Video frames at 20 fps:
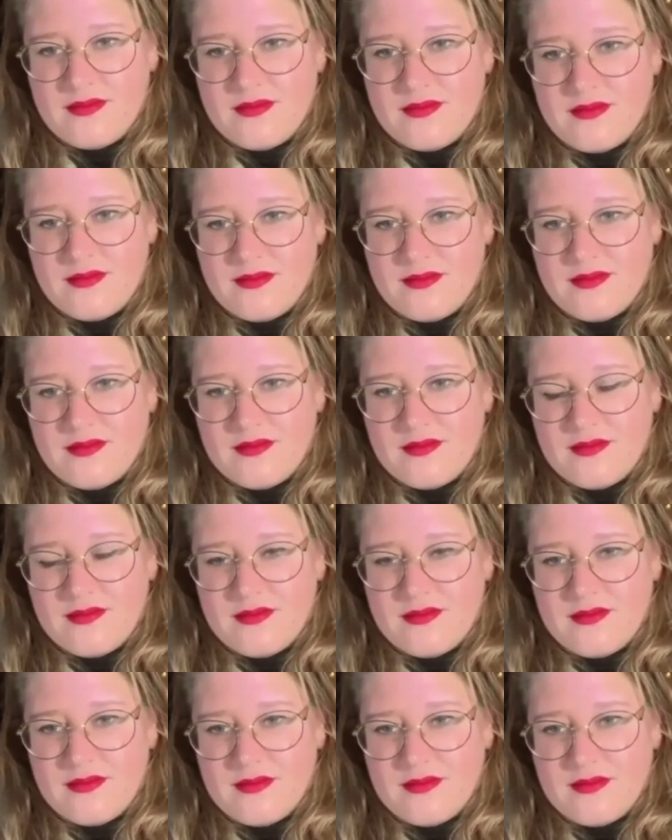
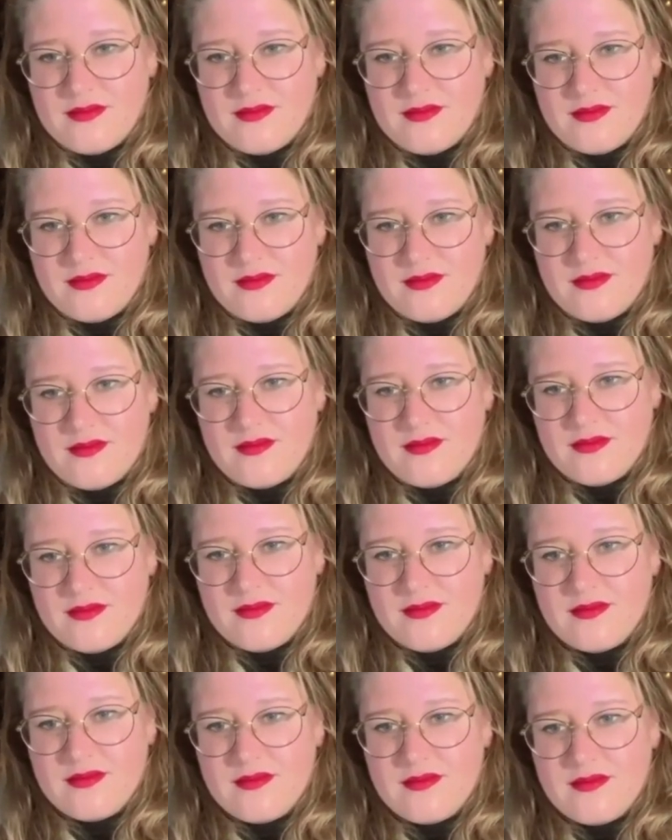
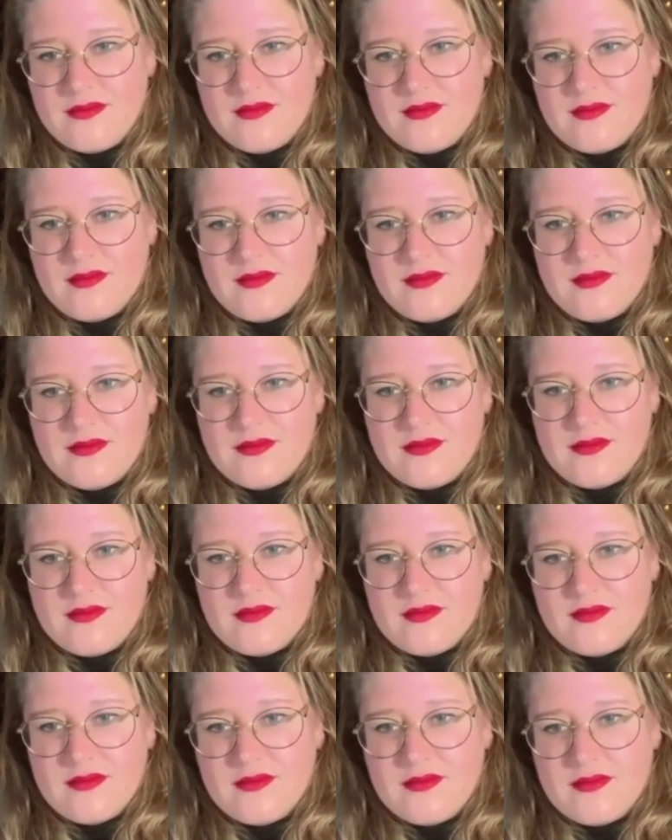
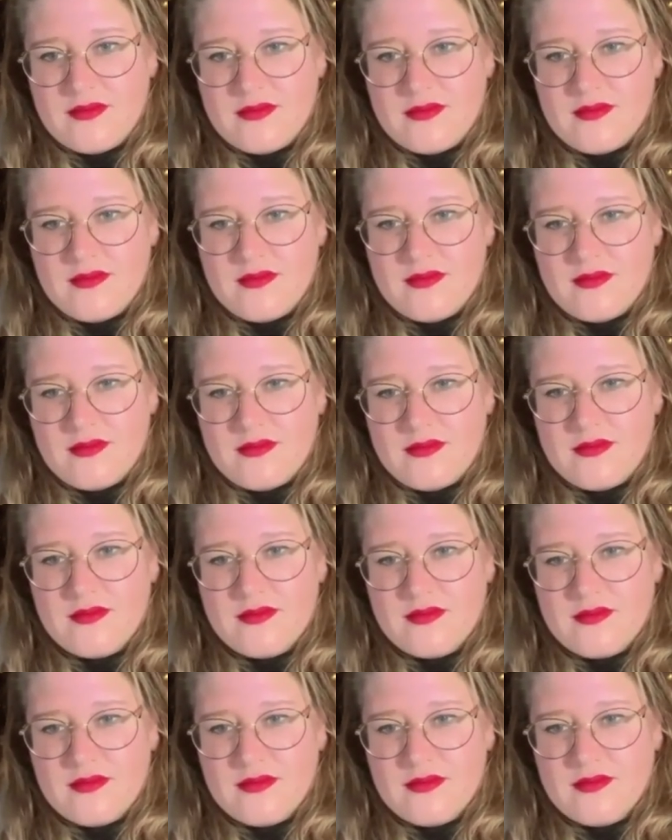
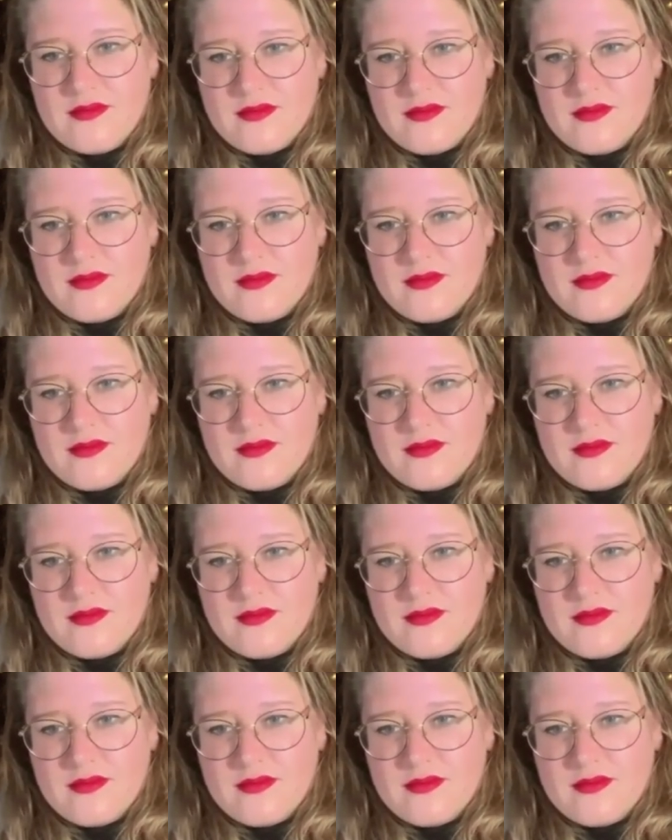This person isn't speaking.